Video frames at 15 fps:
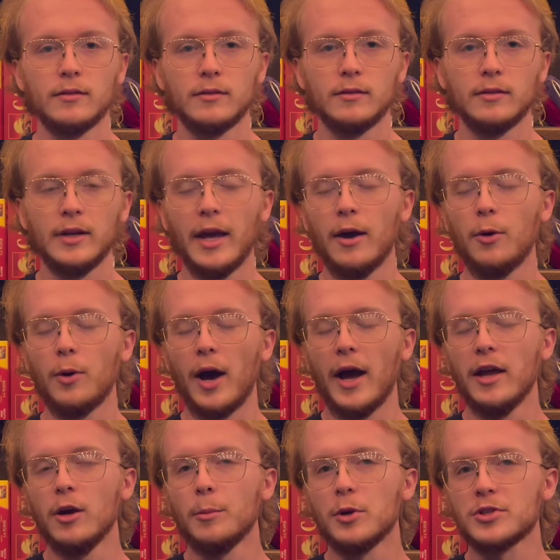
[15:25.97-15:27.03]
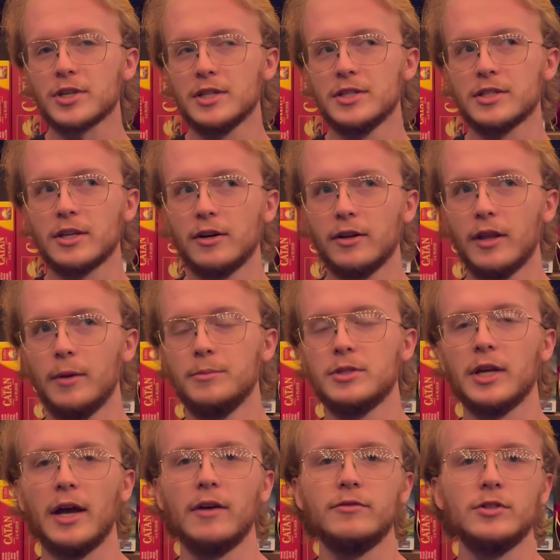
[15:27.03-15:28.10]
Now, I almost consider them
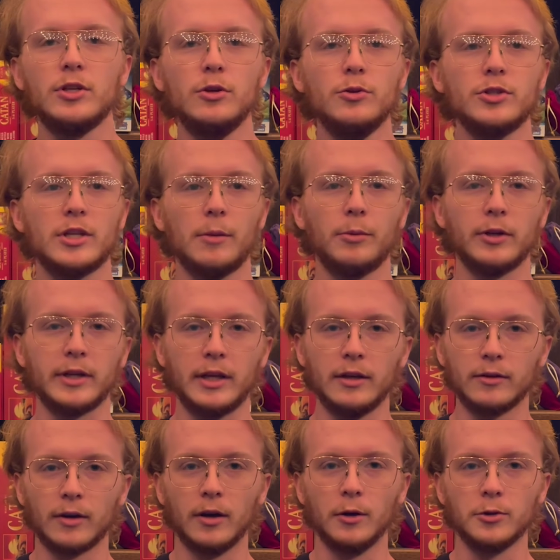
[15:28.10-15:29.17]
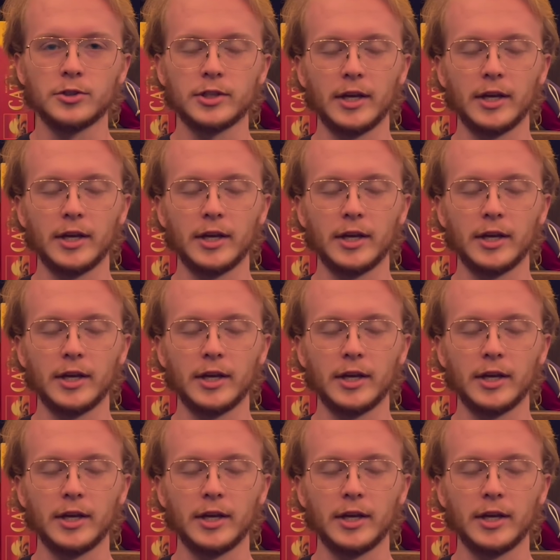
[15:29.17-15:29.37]
to have two separate heroes,